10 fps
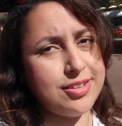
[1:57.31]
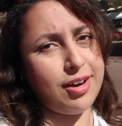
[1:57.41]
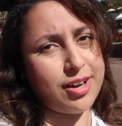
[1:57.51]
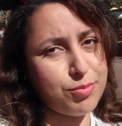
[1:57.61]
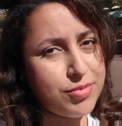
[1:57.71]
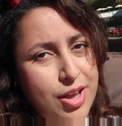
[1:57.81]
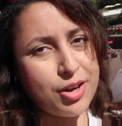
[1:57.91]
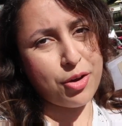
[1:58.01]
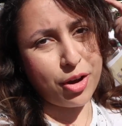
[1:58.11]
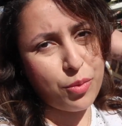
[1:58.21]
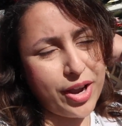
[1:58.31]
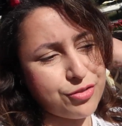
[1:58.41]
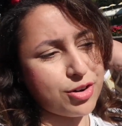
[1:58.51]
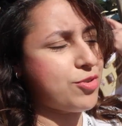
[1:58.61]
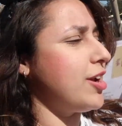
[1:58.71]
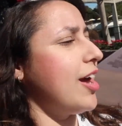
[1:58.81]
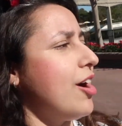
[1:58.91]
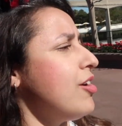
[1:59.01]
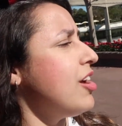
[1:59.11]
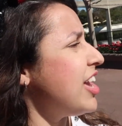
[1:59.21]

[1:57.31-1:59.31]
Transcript: the side I'm going away from right now,